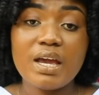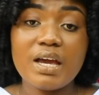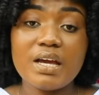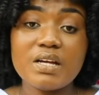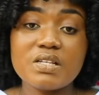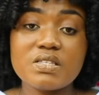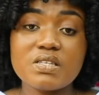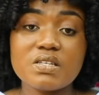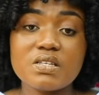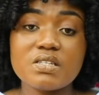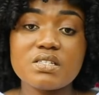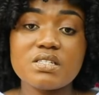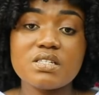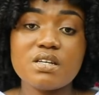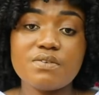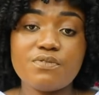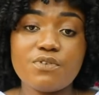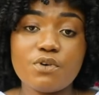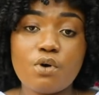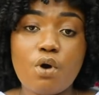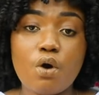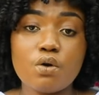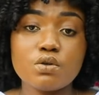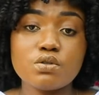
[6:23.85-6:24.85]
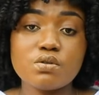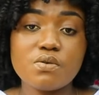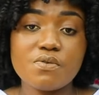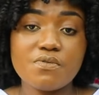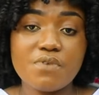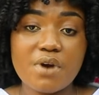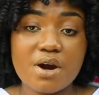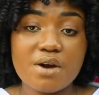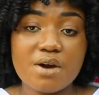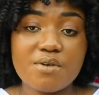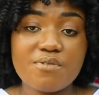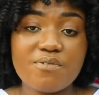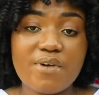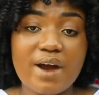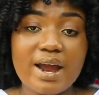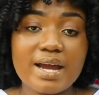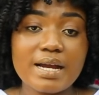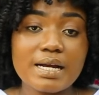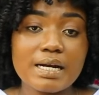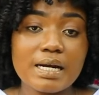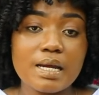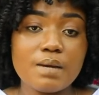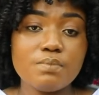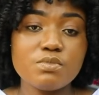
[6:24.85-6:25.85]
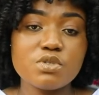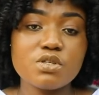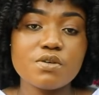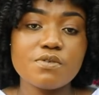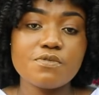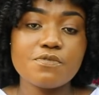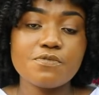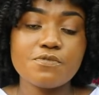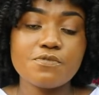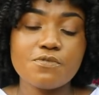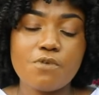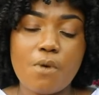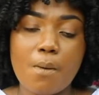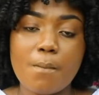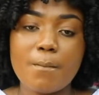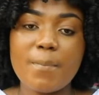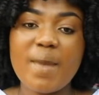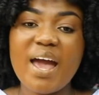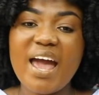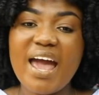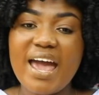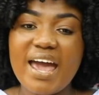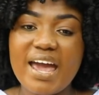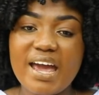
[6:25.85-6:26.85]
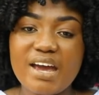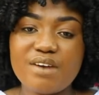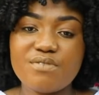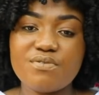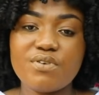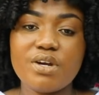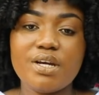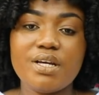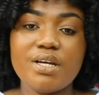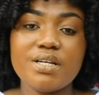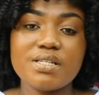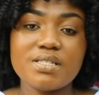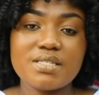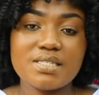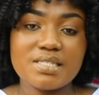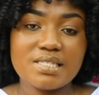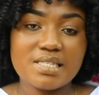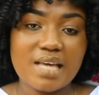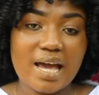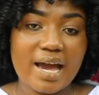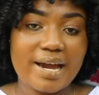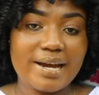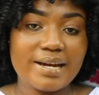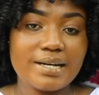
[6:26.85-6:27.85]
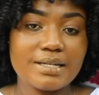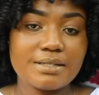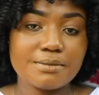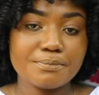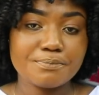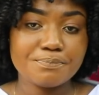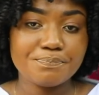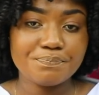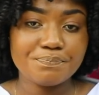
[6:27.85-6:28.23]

it is difficult to verify claims from every side.